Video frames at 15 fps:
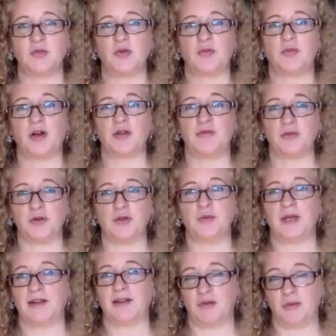We're part of a group,
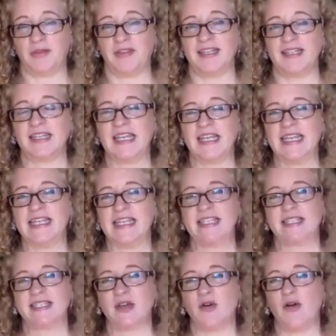get on with it.
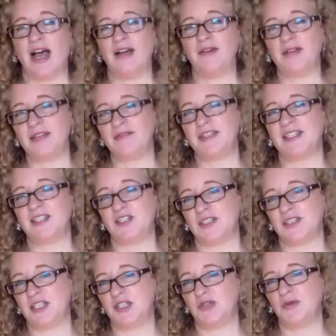So I would even
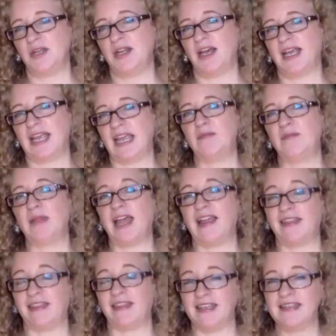suggest doing a game like
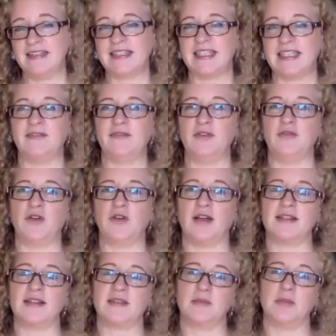this if you've
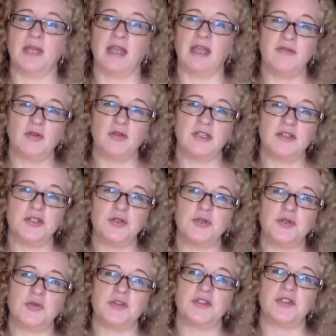got some behavioral
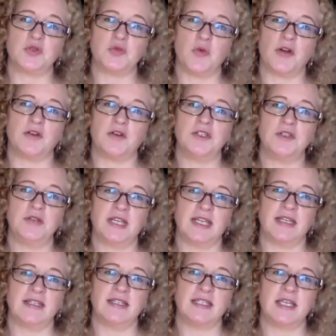issues with just 1 or 2
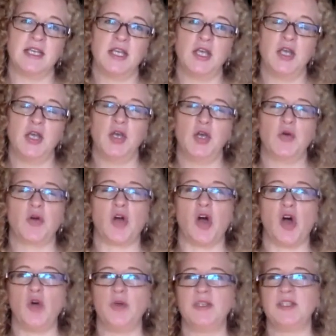kids who are
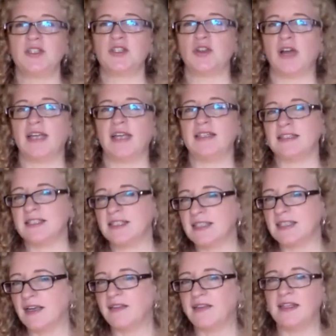always trying to
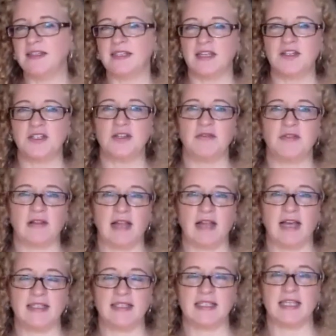suck the attention of the
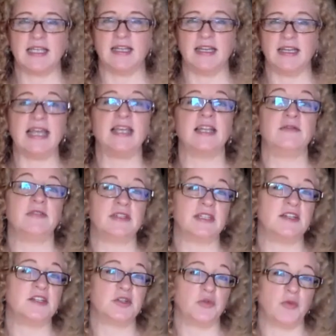class in a negative
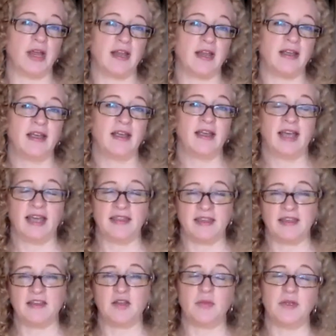attention way. I
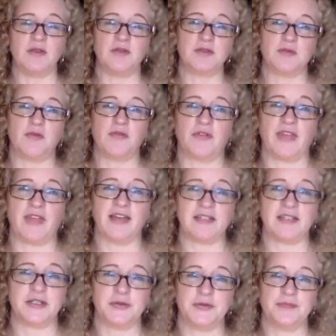think it can be useful for that too.